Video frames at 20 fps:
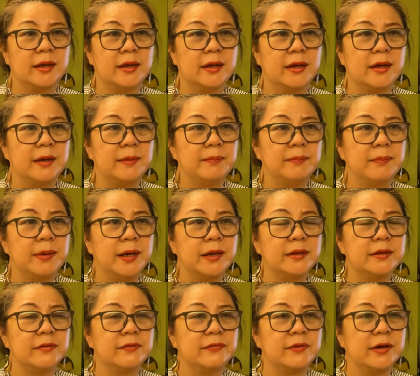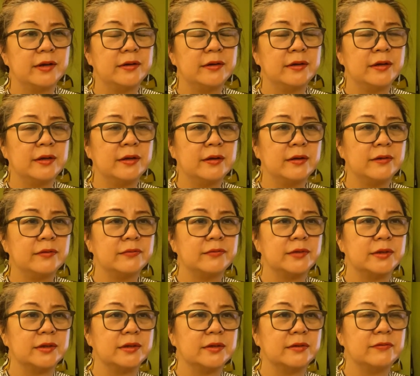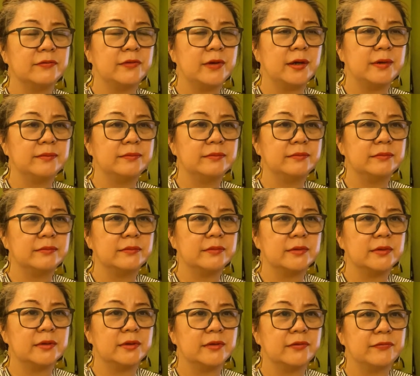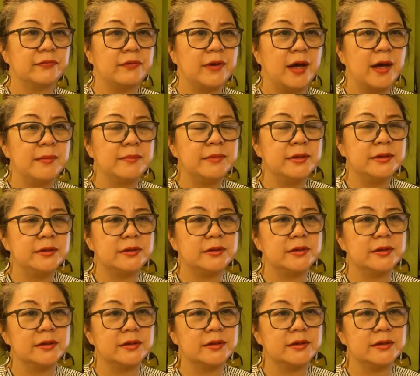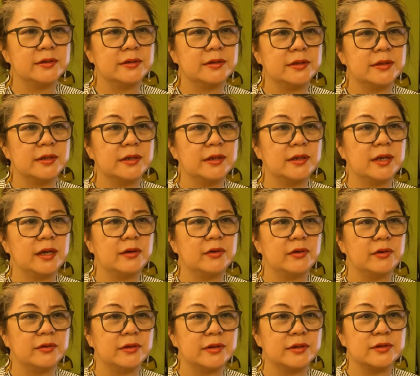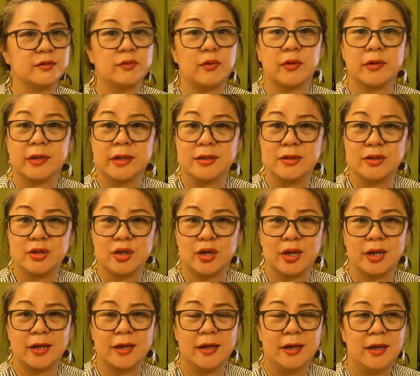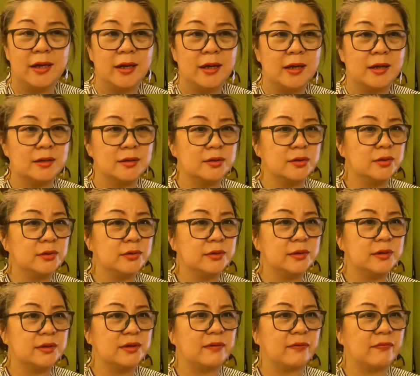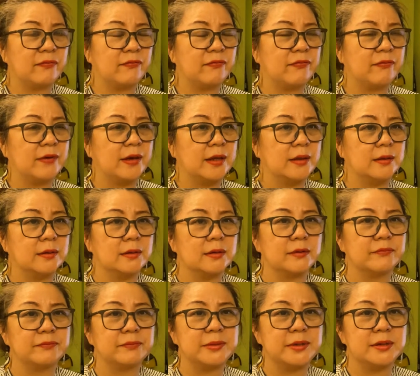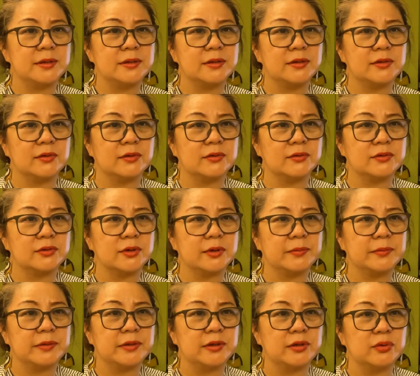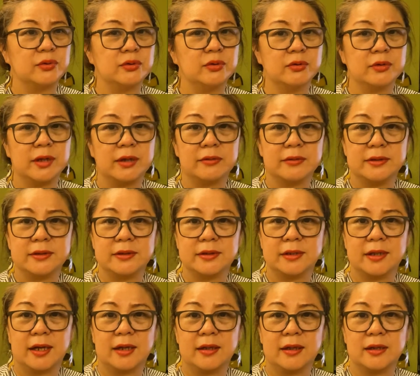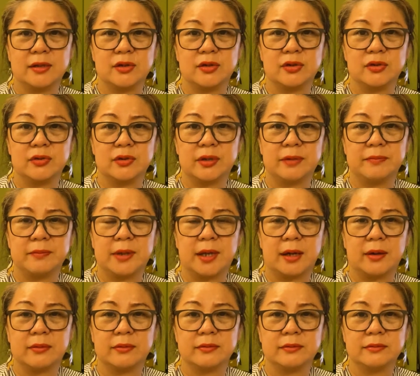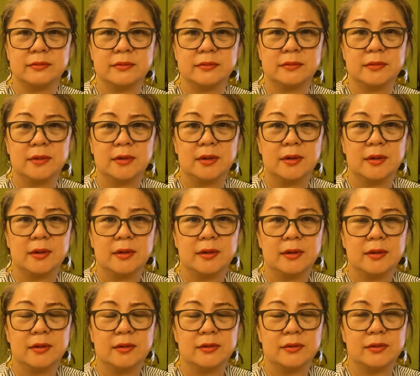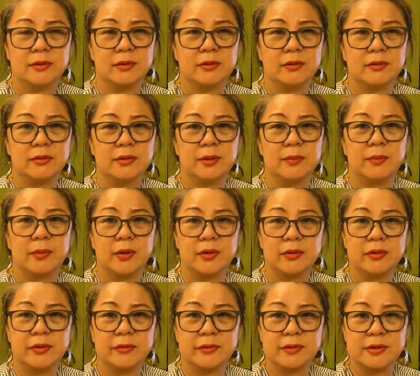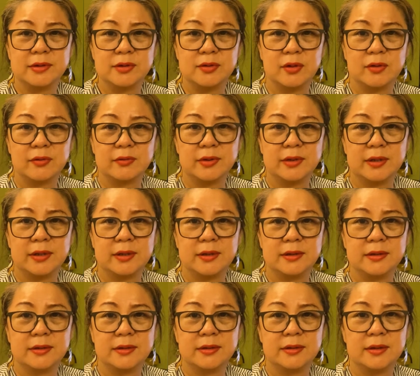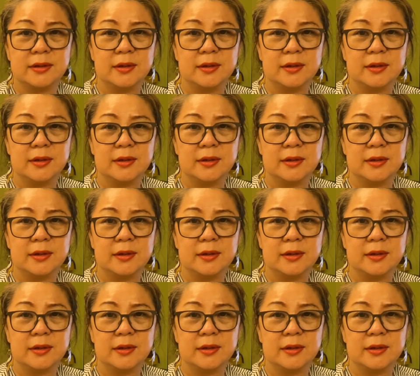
And by the render of the farm, the farmer just sitting down on his rocking chair and saw this fat peasant on top. He took out his gun and shoot him down. So the moral of the story is